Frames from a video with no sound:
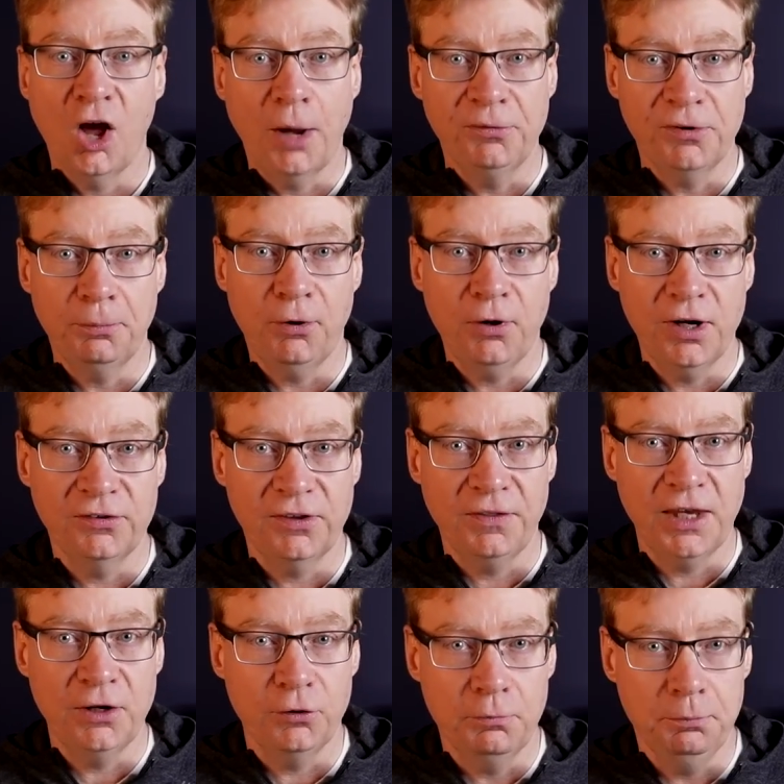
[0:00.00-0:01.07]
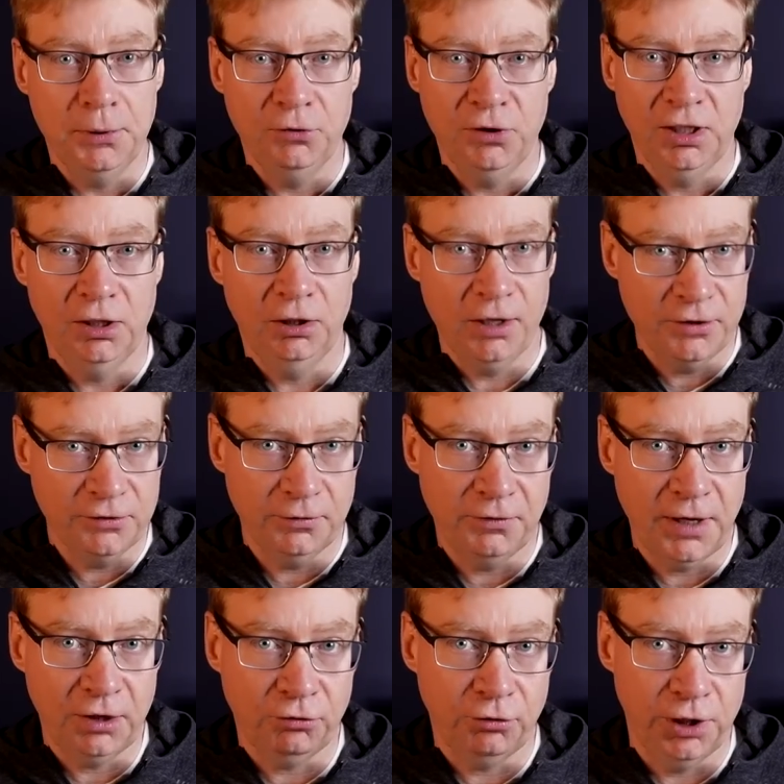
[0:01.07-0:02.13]
I'm surprised they're not building a larger
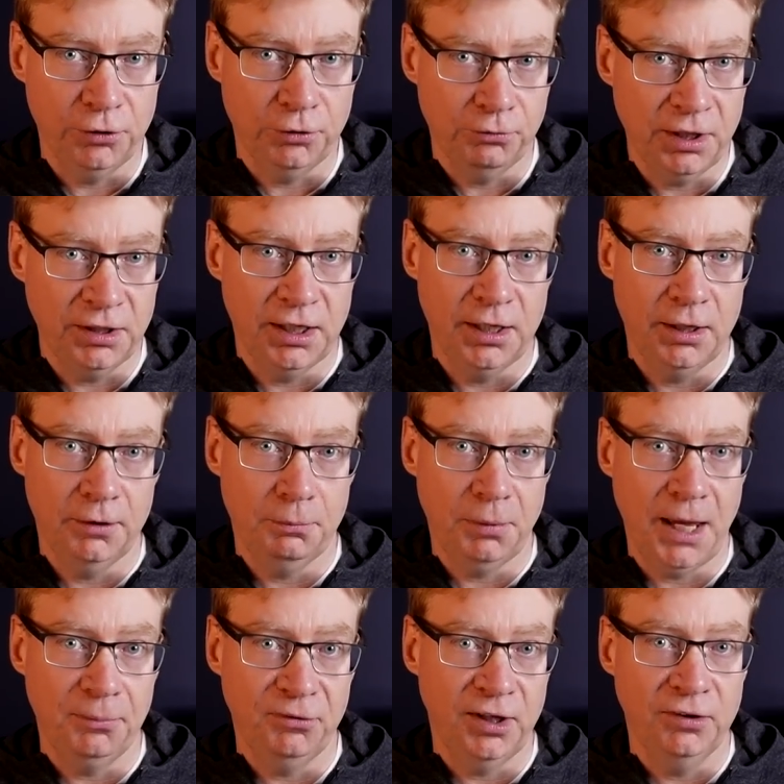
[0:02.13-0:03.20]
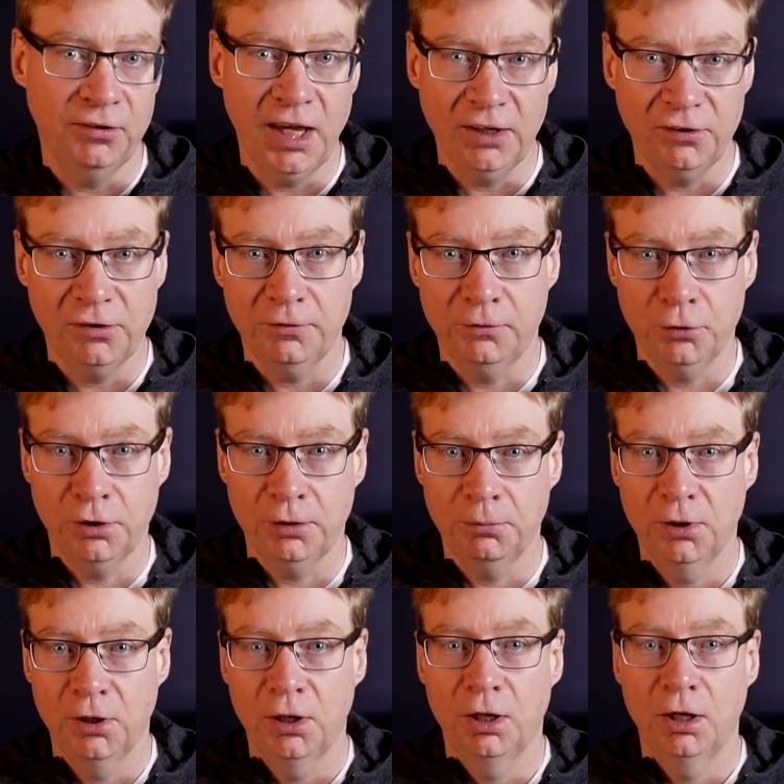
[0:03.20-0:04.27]
factory already, perhaps in Texas for
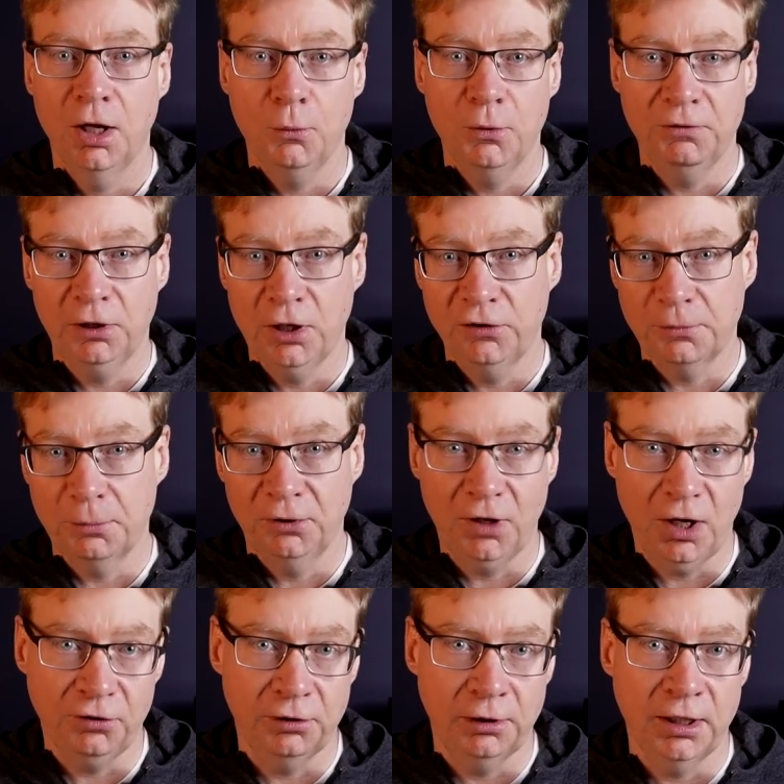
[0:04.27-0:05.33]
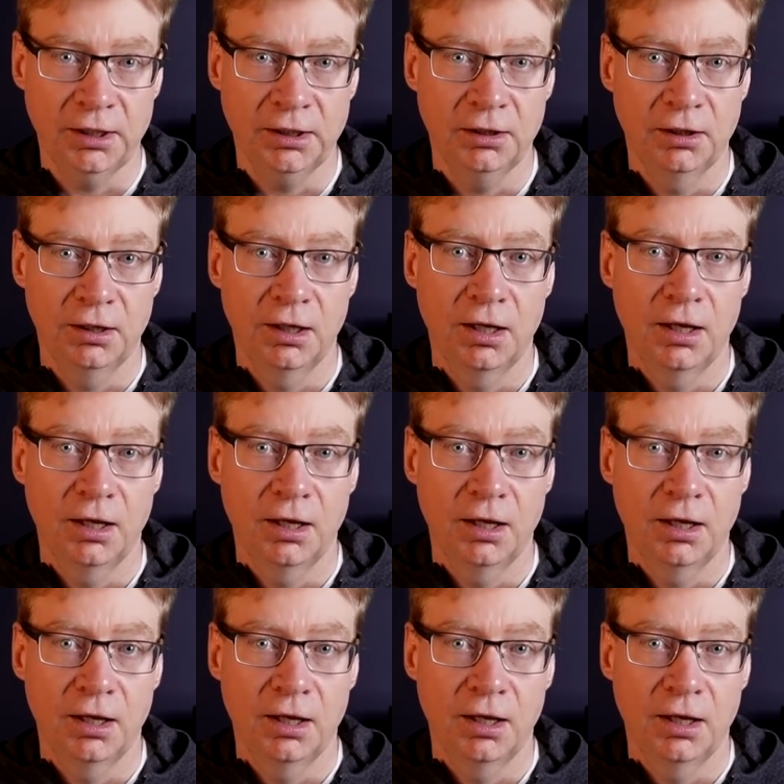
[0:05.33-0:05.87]
them, with a larger production line.